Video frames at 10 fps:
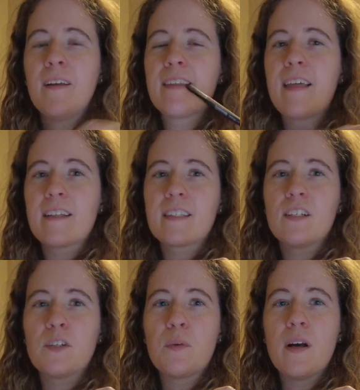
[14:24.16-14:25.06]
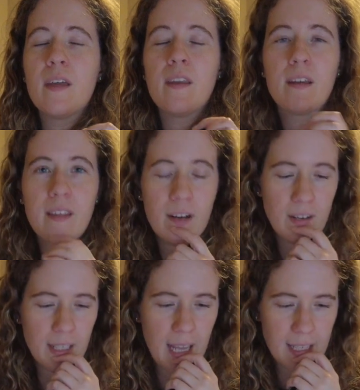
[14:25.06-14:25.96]
that's a good one that I
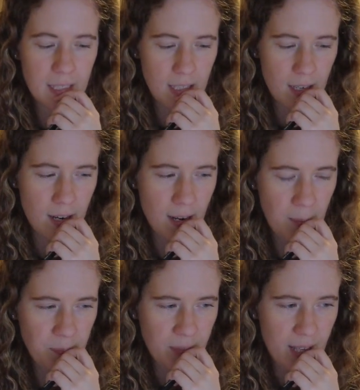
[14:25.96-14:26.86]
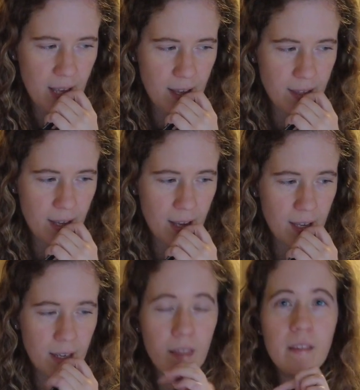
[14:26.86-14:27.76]
read last year. And
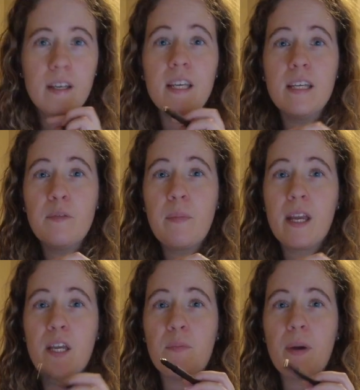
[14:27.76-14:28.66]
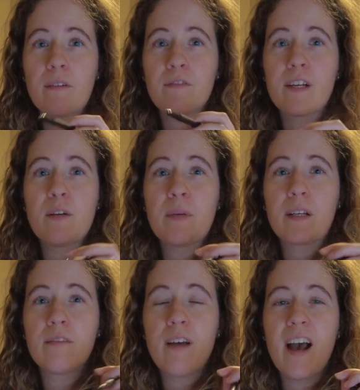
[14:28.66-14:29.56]
then The Inmate by Frida
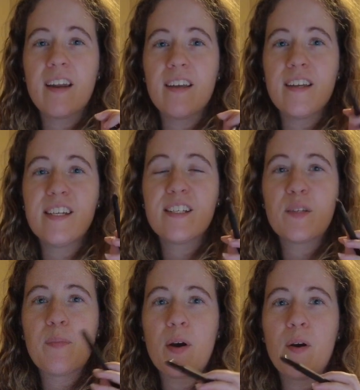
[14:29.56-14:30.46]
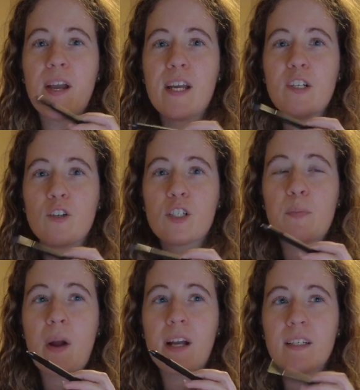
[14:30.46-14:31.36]
McFadden is about a nurse
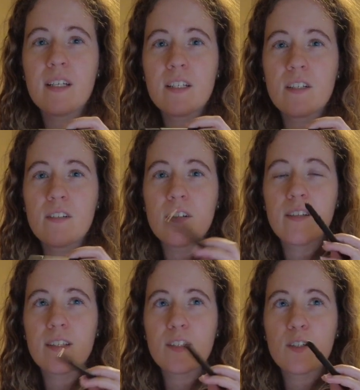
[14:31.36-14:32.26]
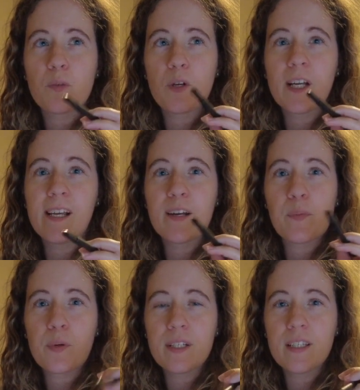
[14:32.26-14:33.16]
practitioner that starts working at a
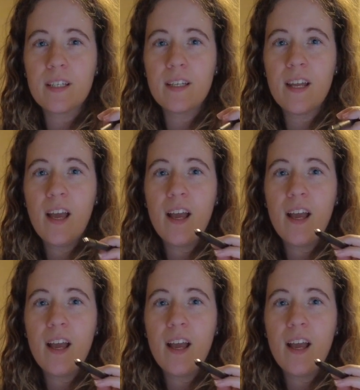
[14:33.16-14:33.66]
prison,